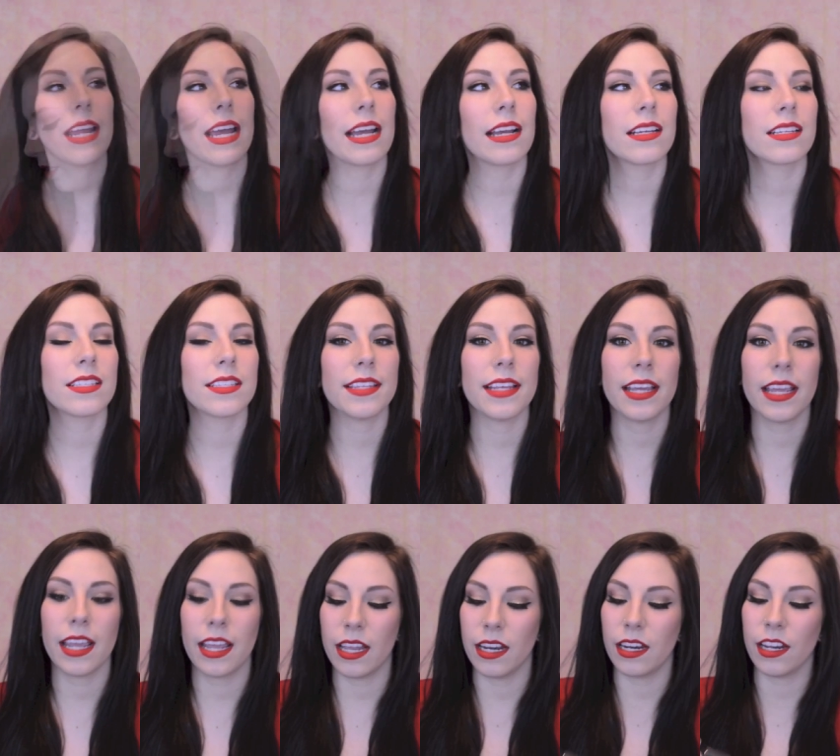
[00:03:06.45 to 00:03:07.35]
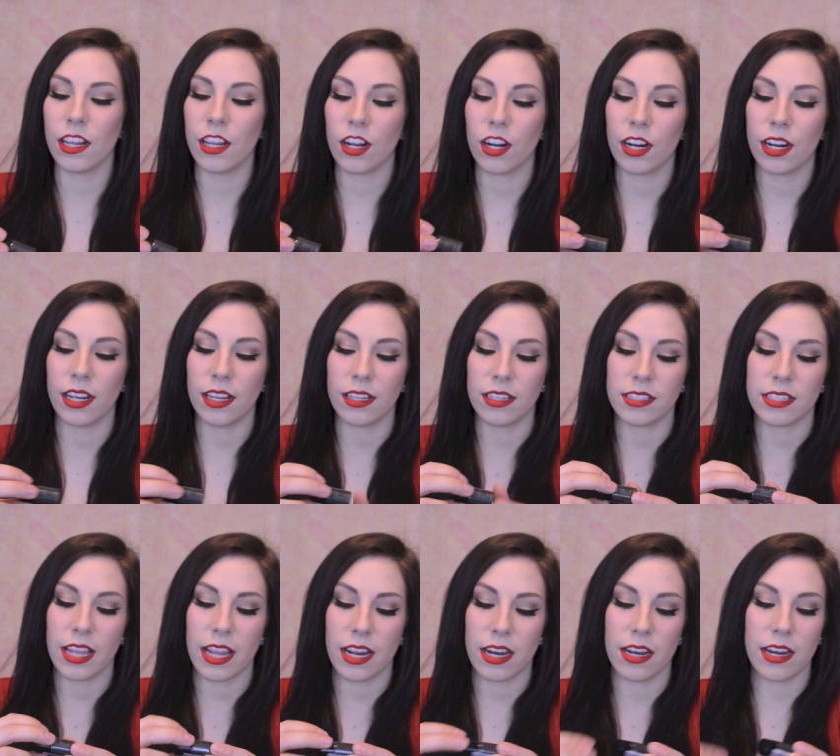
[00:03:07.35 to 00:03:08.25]
next thing in here is
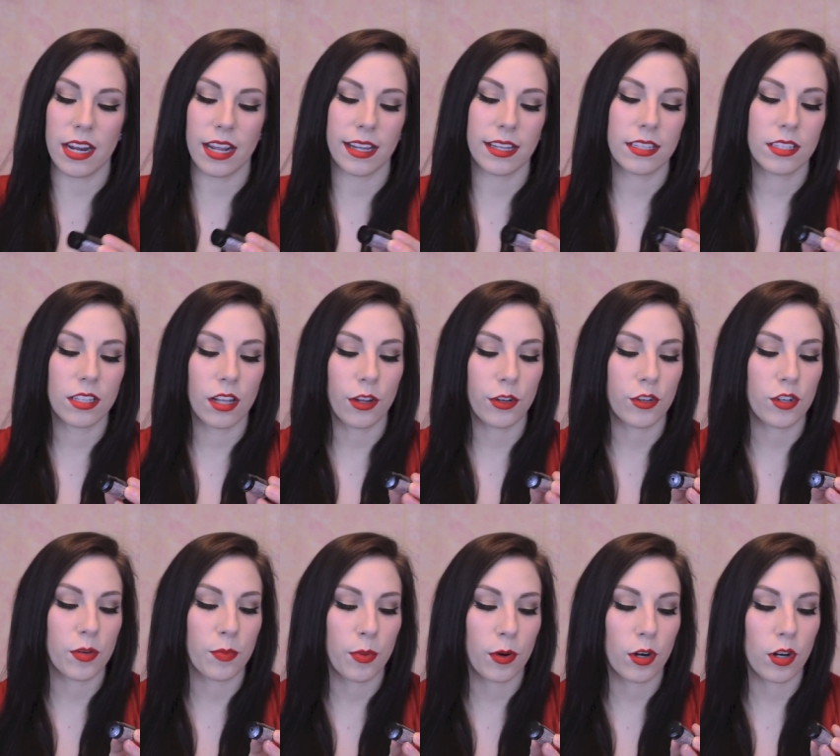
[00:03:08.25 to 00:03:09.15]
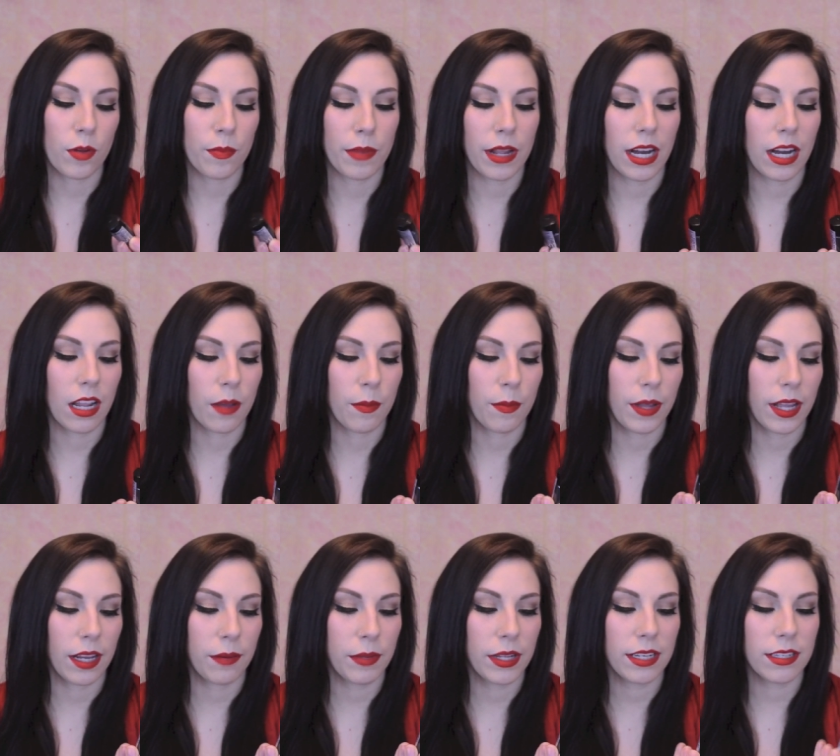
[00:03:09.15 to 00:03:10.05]
a NYX Ultra Pearl Mania
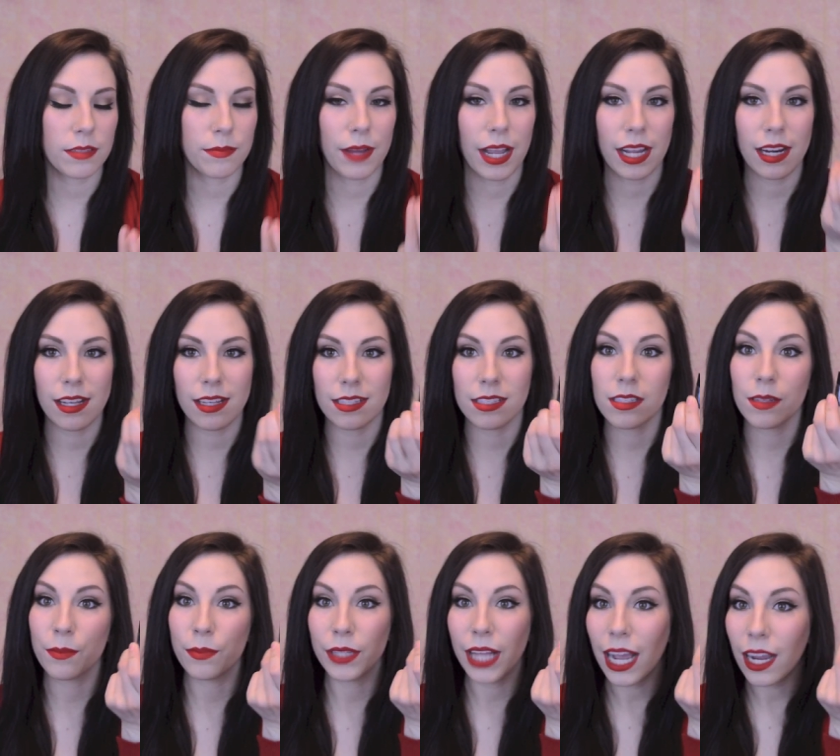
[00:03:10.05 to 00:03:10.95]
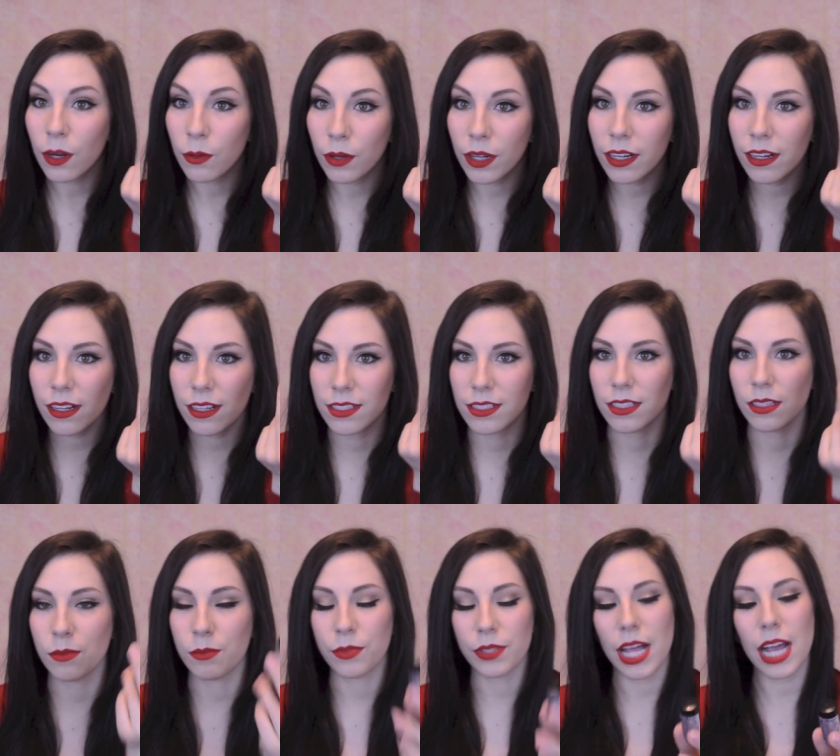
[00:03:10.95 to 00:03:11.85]
pigment. Mine is the black one. It's
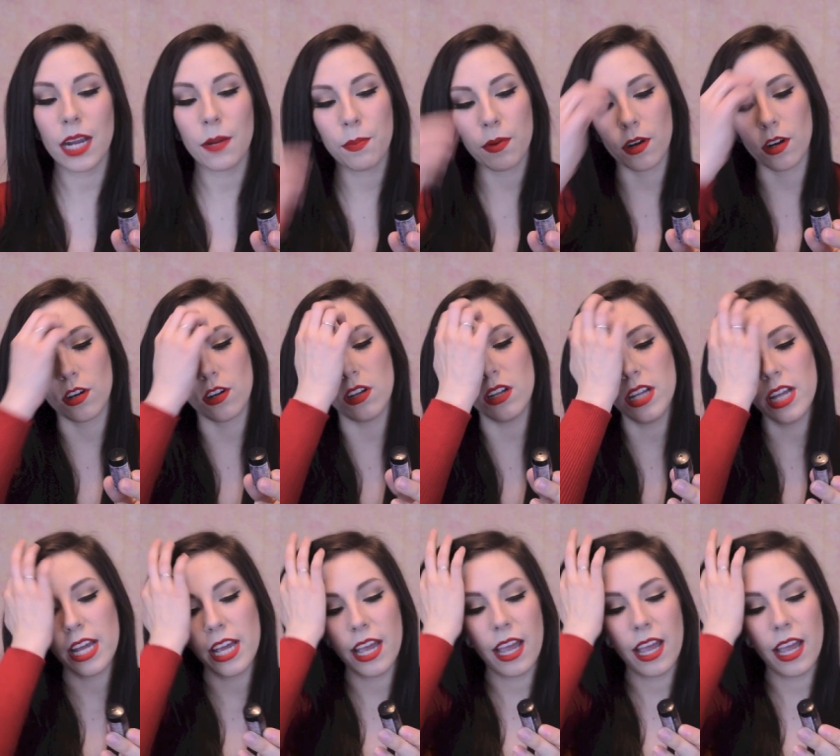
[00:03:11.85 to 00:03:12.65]
in Black Pearl,